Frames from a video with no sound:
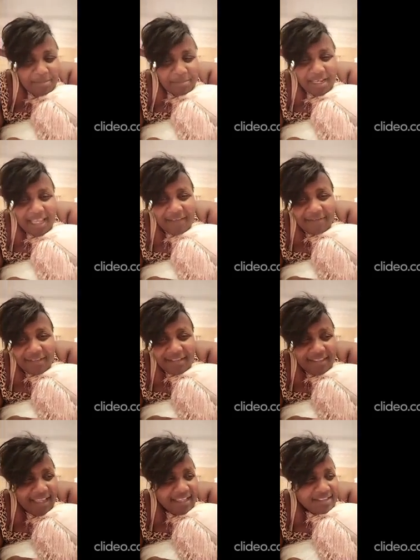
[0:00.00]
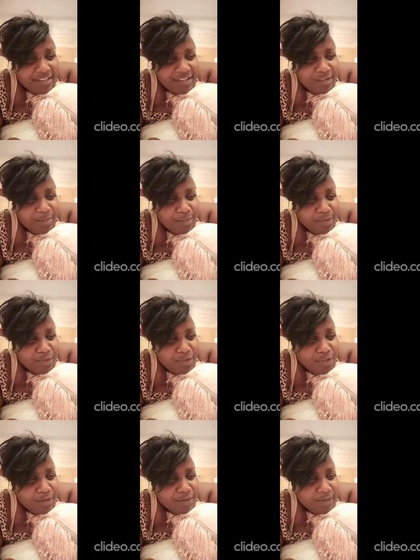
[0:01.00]
My life did nice, you know, but do
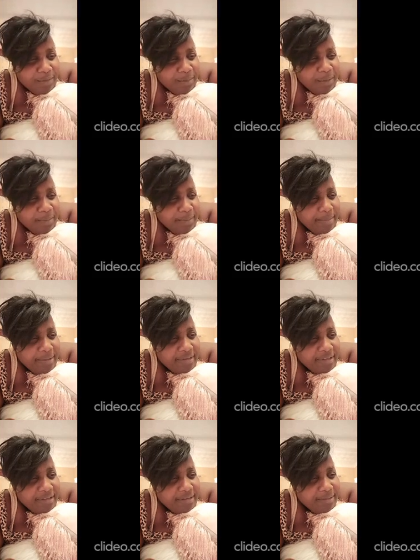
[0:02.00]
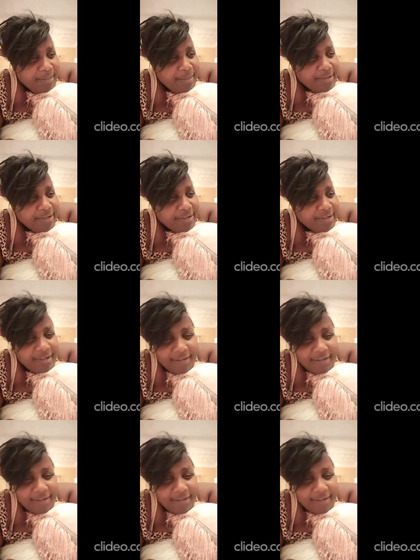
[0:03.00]
not love your people business too much.